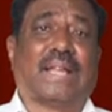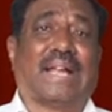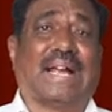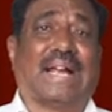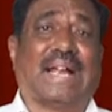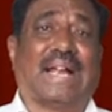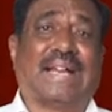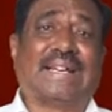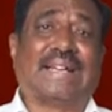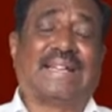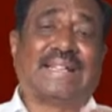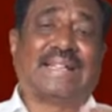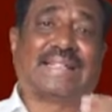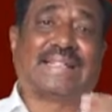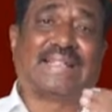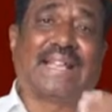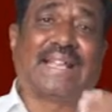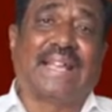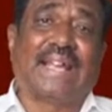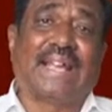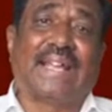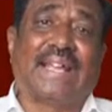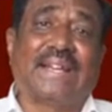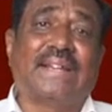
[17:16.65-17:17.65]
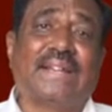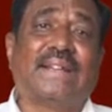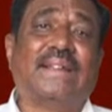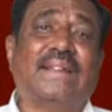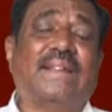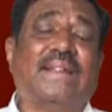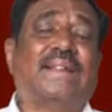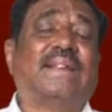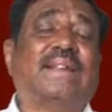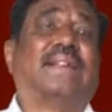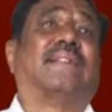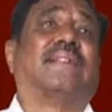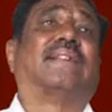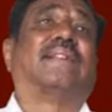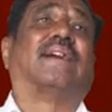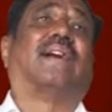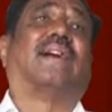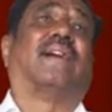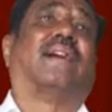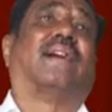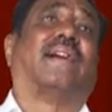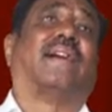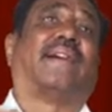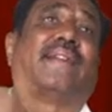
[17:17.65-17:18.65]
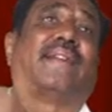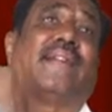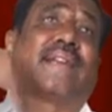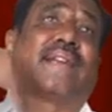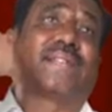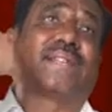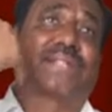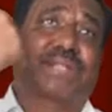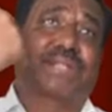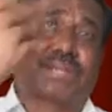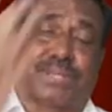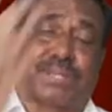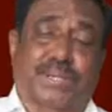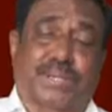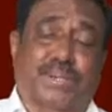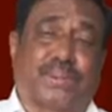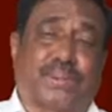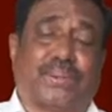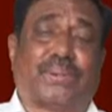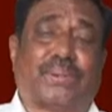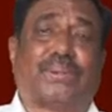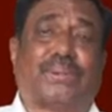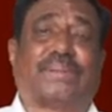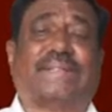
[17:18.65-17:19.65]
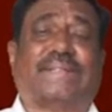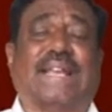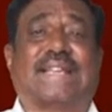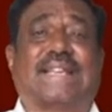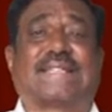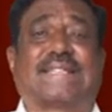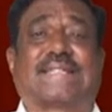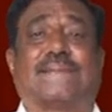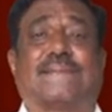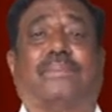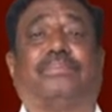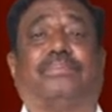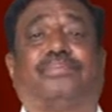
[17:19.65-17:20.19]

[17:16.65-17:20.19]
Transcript: And then next to this